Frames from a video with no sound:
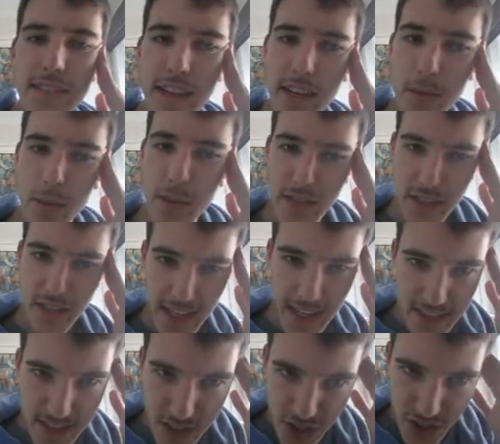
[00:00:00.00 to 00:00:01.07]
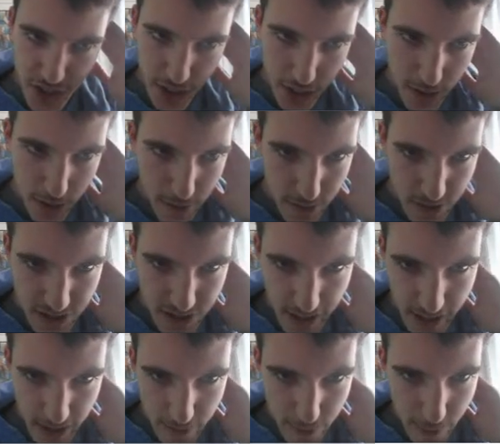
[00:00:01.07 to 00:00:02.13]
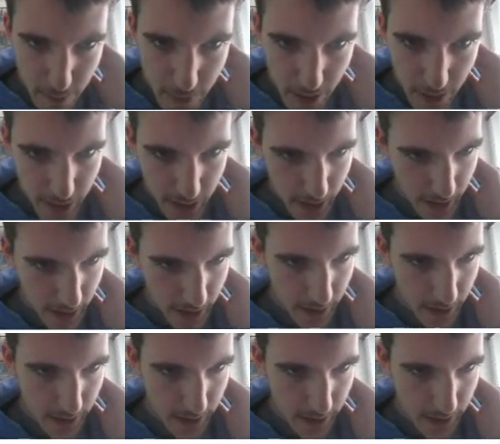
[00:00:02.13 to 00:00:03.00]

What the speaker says: anyone's guess, isn't it? State of America,